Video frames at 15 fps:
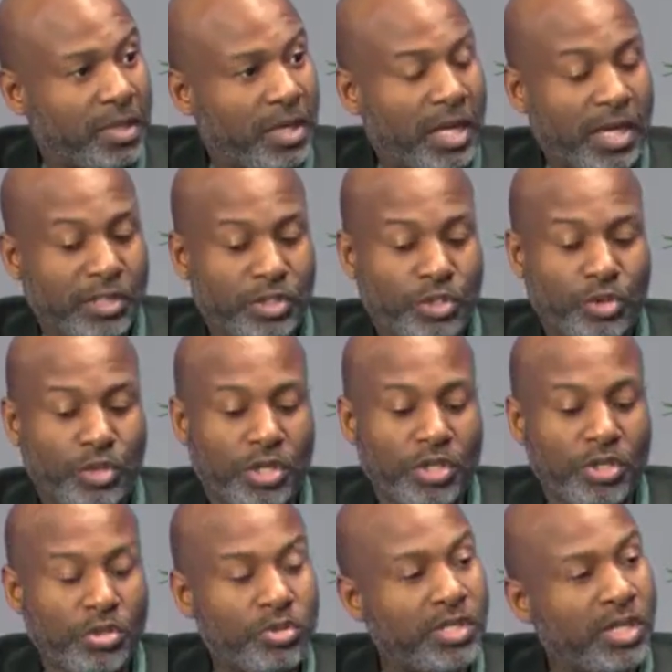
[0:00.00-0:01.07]
And so you're
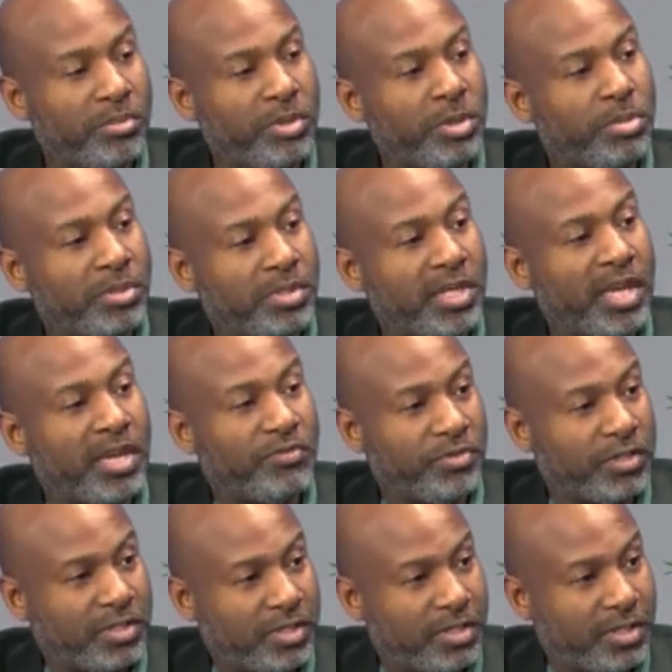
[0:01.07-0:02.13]
using people's
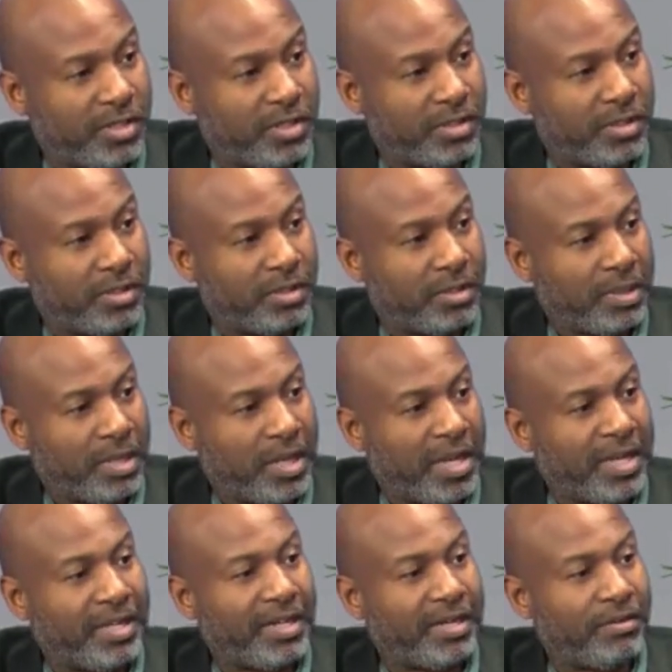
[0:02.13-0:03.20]
efforts,
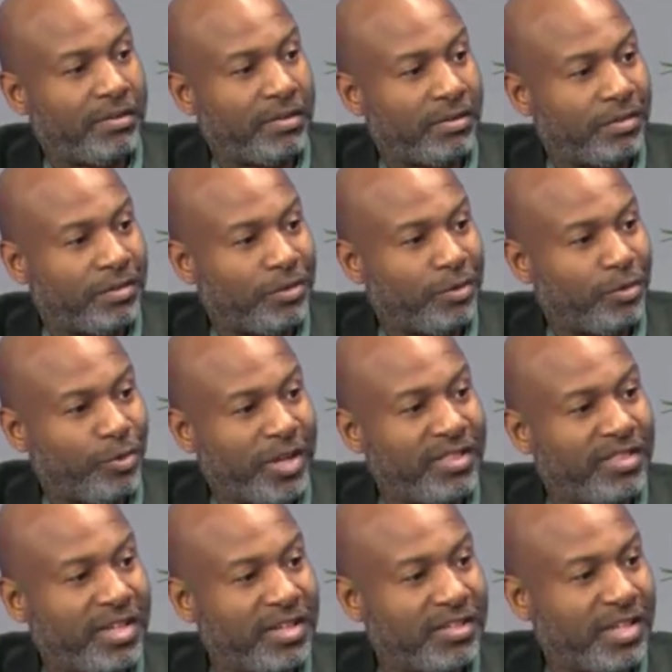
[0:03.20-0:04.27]
and then when
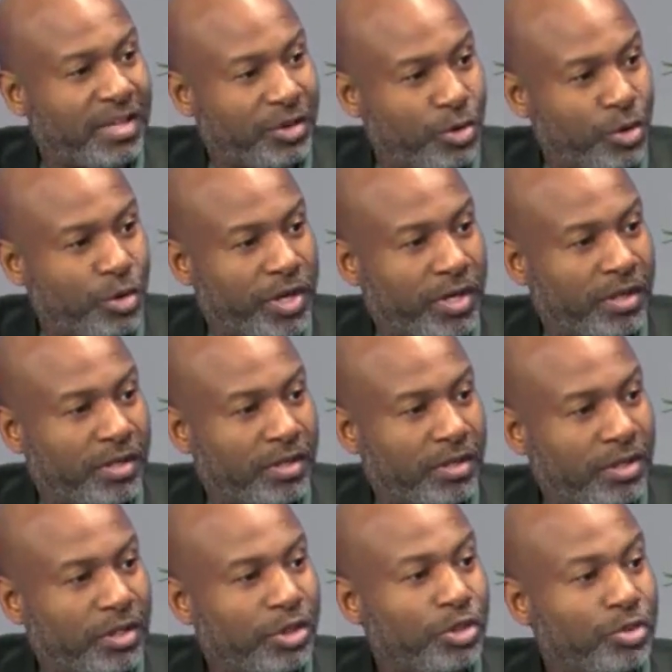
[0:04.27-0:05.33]
things get going,
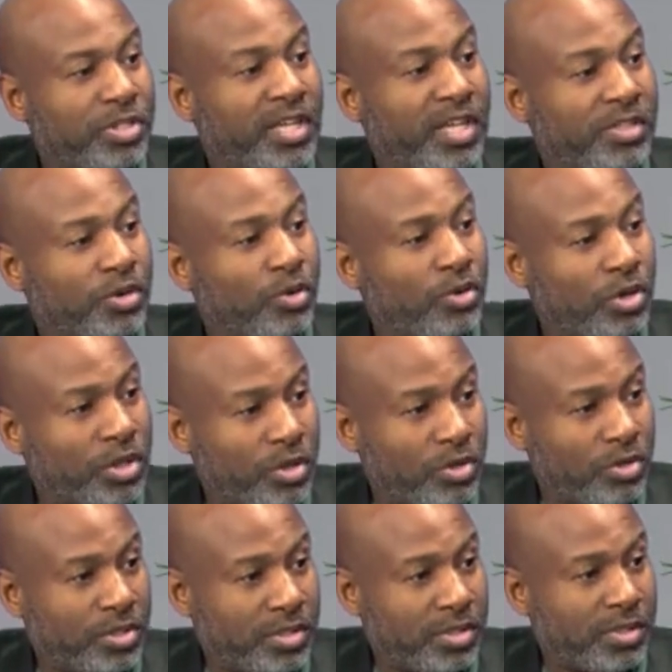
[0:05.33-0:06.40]
you say it's all
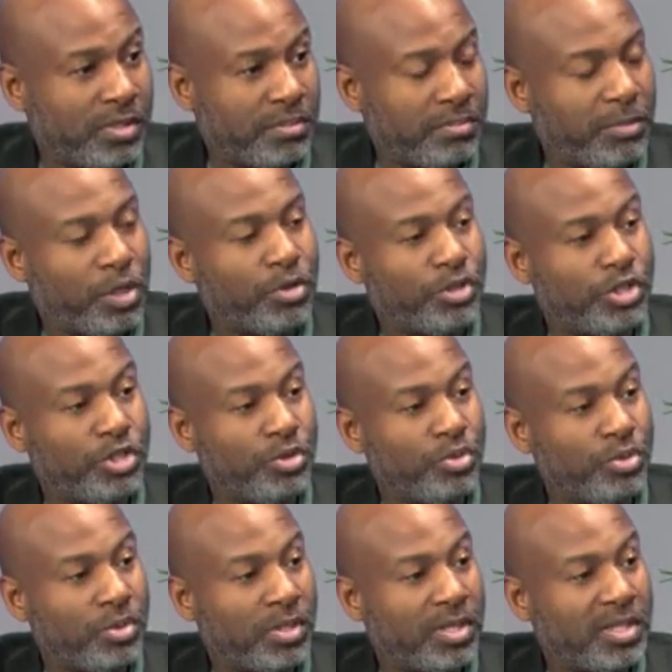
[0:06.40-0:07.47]
yours because
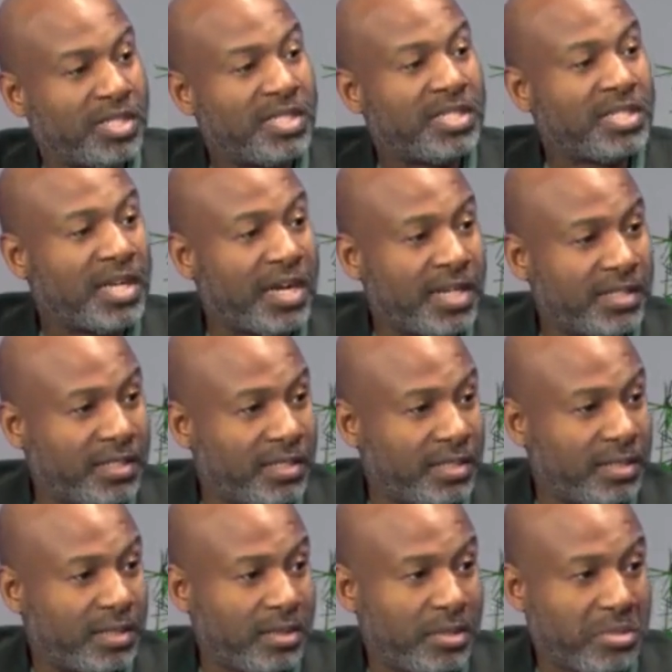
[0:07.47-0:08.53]
you started it.
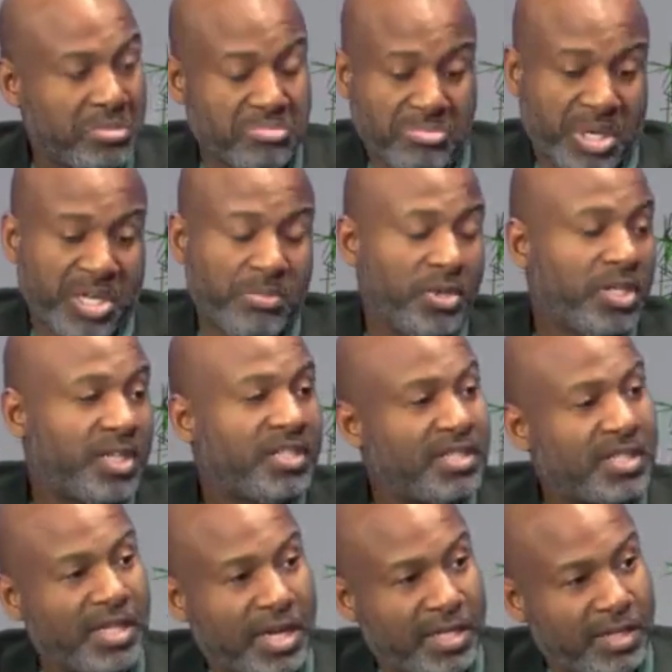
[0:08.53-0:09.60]
Anybody can
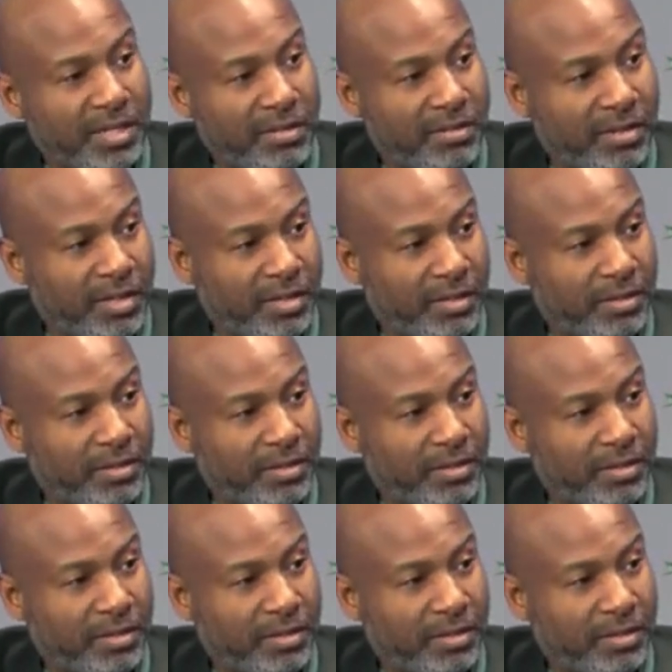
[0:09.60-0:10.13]
start anything.